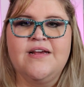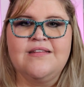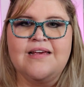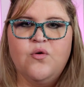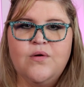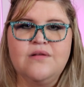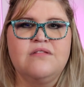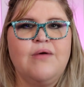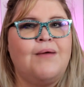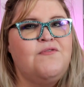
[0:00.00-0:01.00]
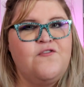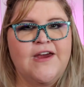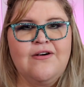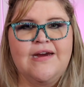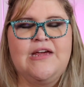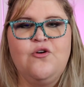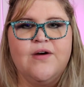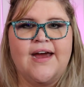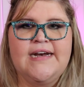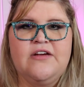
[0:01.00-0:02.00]
is a quilt swap fairy who
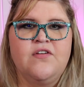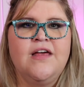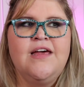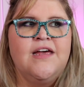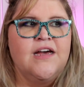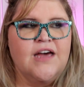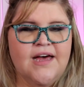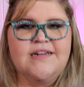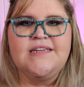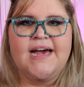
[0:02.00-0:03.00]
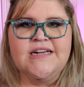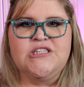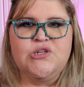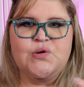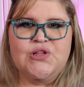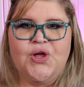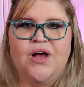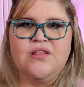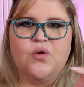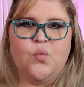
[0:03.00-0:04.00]
kind of contacts you
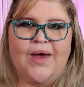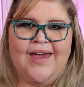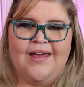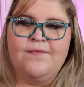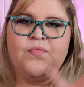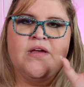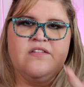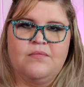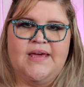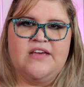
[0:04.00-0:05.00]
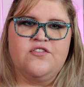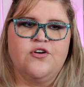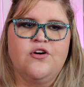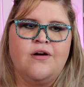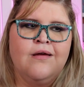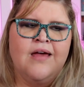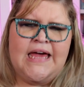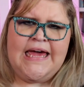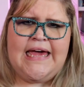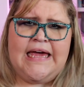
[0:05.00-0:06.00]
along the way to make sure,
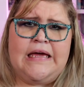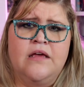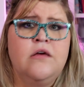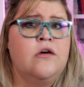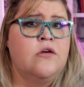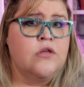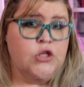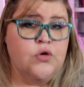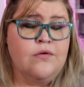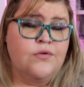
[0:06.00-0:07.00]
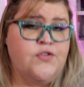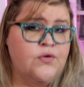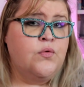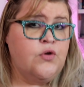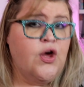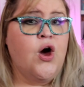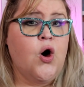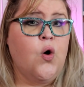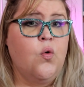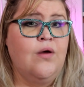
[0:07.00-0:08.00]
hey, you do
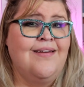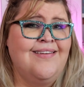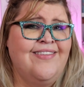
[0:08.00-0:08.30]
know